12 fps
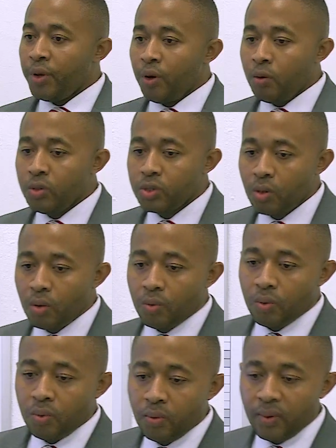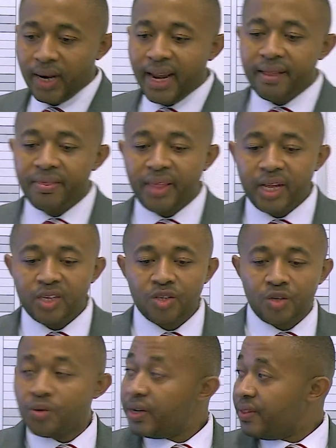We also learned
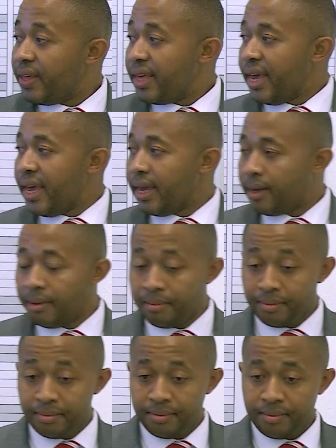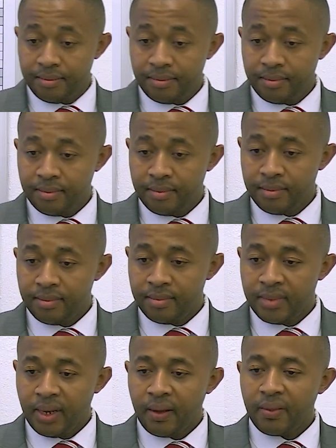that during the year,
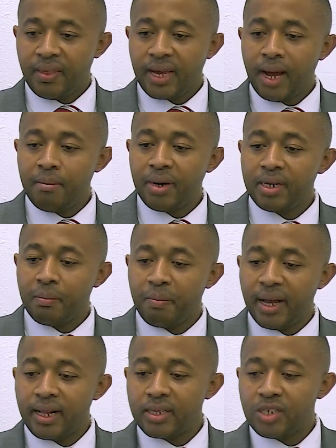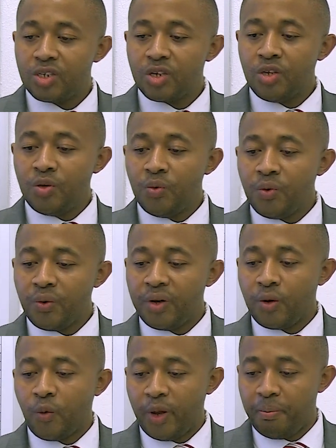the company built
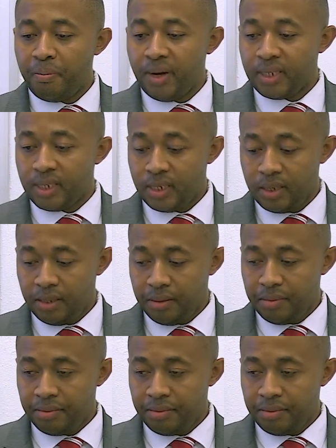new equipment.